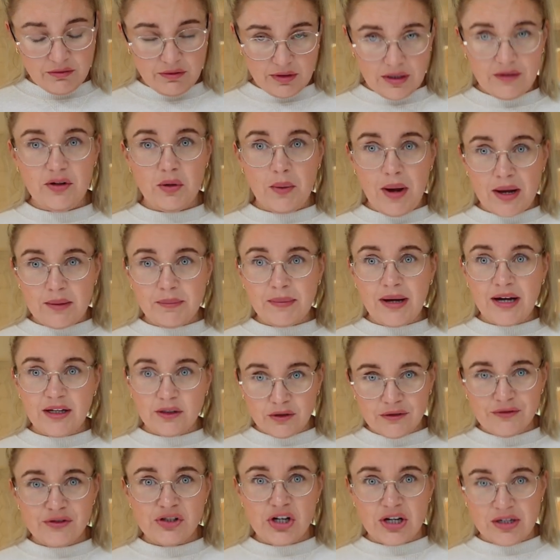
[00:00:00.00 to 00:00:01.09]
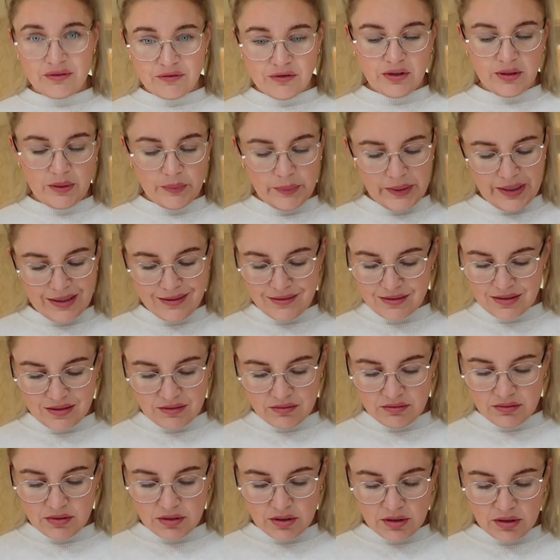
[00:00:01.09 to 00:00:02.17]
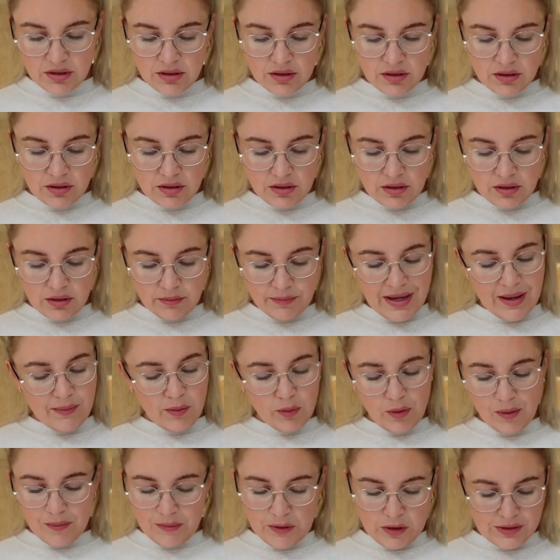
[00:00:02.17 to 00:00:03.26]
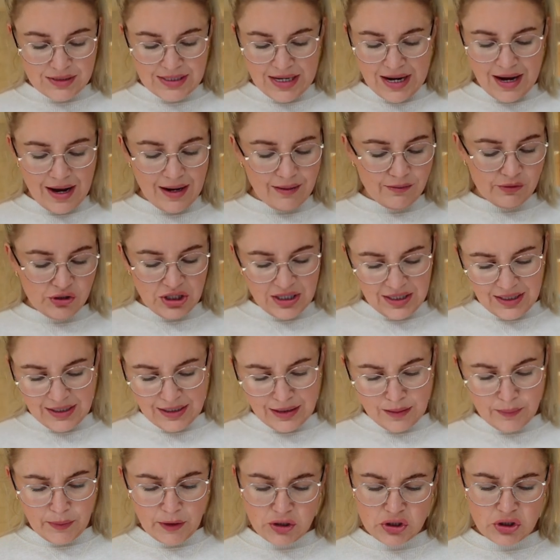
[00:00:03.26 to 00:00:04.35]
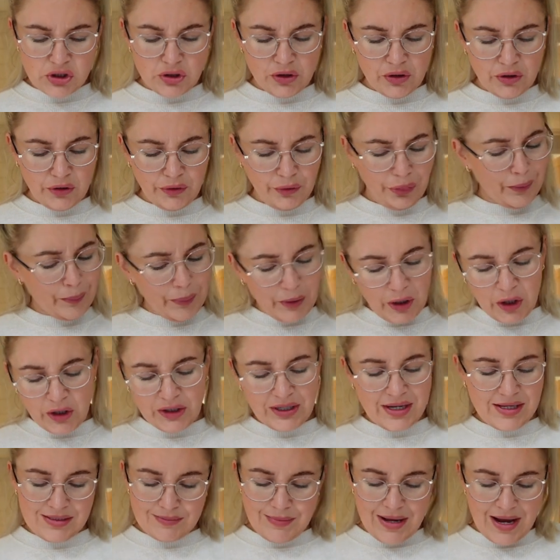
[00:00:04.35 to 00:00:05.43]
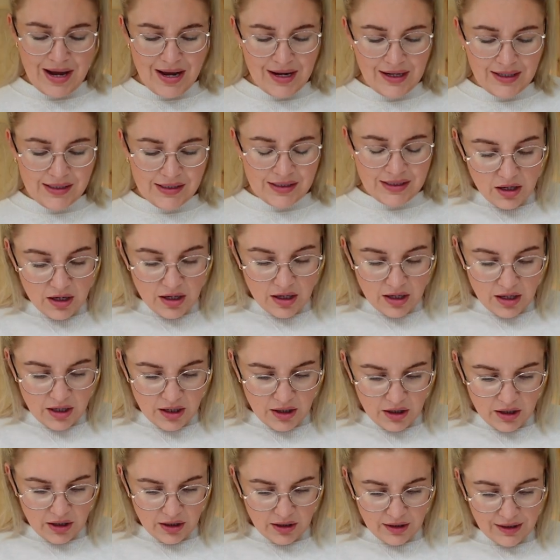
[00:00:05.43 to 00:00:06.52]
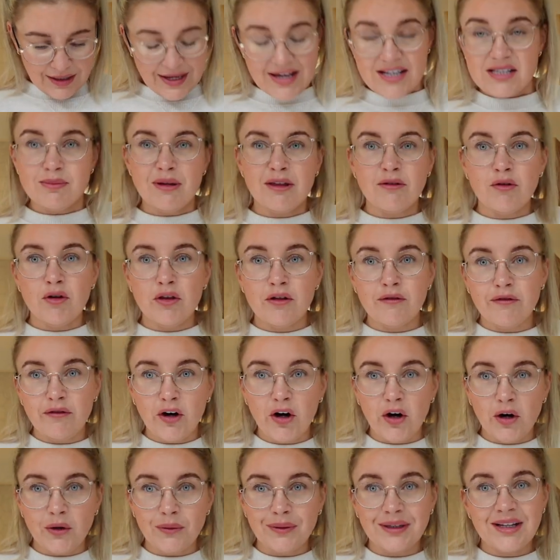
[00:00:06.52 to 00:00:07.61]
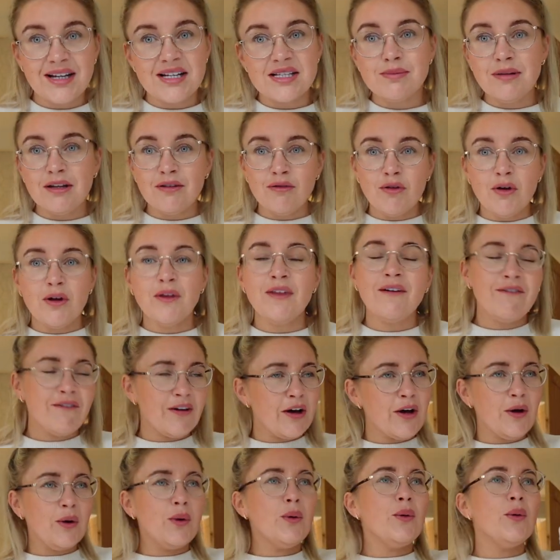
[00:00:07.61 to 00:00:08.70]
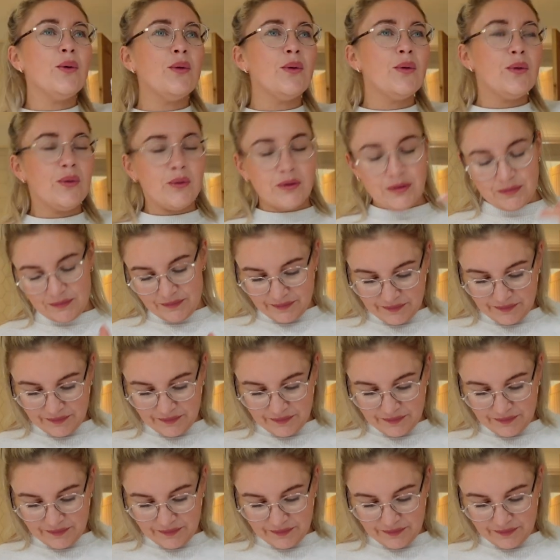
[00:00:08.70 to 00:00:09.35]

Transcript: If you had my love, Jennifer Lopez. Maybe one more time, Genie in a Bottle, The Boy Is Mine. Kiss Me Through the Phone. Kiss me through the phone.